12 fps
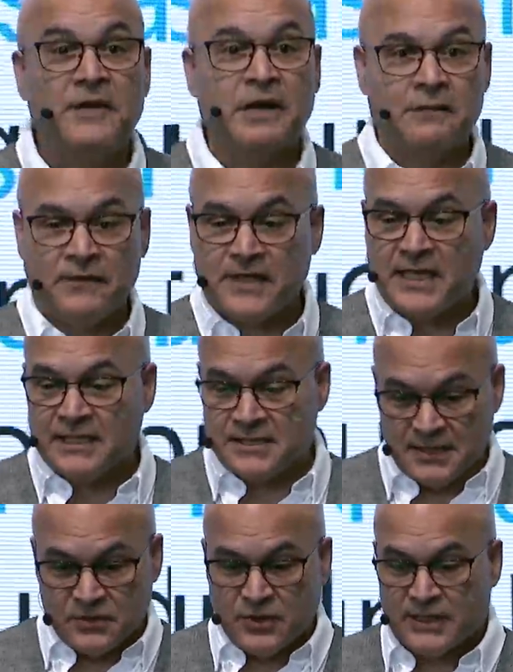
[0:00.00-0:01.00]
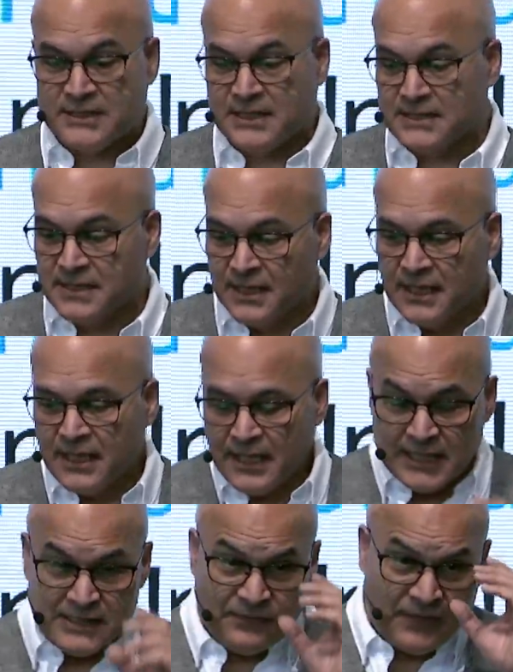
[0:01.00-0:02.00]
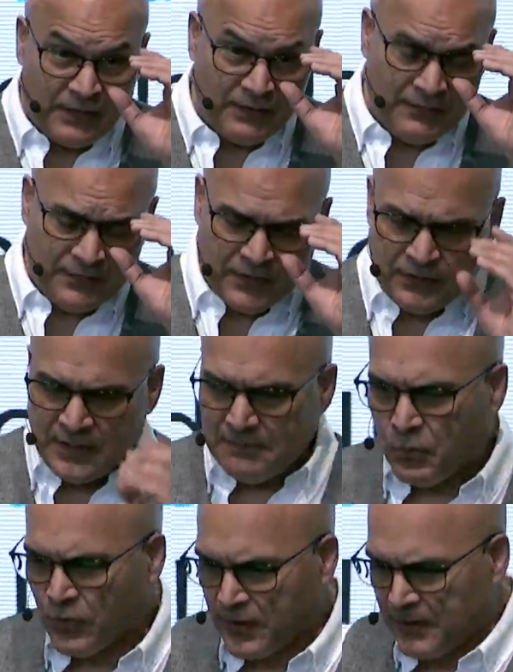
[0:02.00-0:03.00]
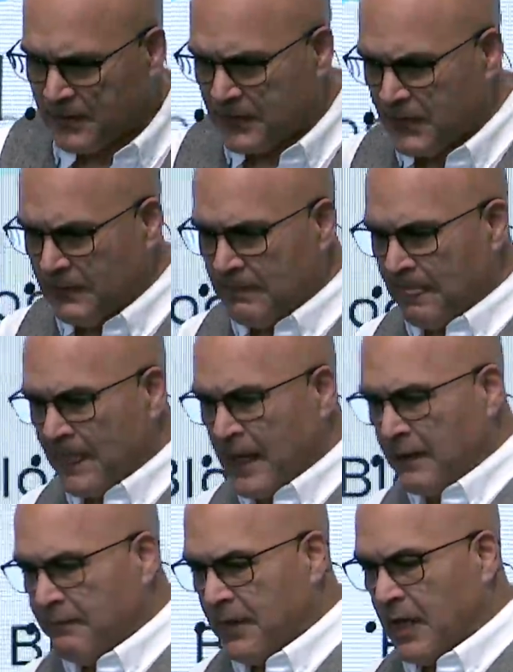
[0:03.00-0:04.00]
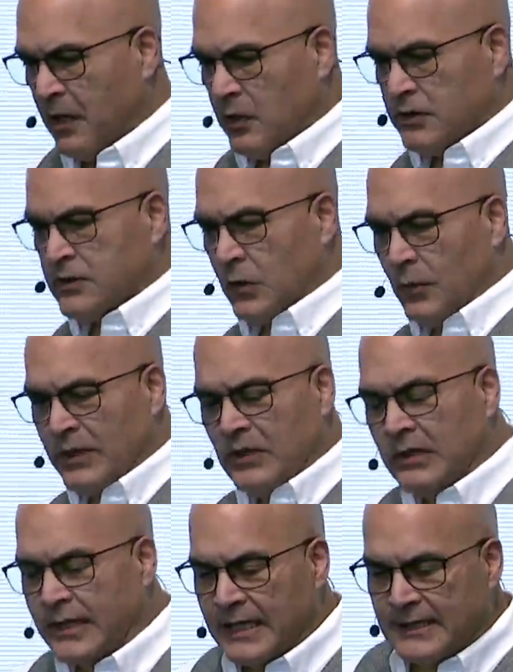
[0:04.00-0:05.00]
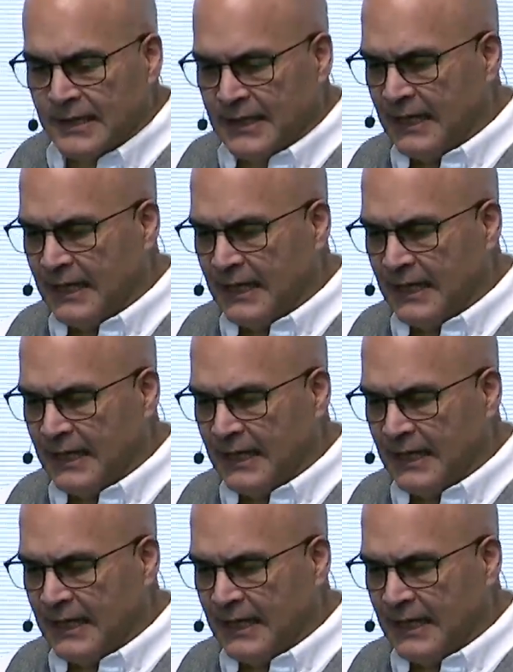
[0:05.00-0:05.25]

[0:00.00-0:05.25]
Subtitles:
verification of trust is very, very important. So when you look at the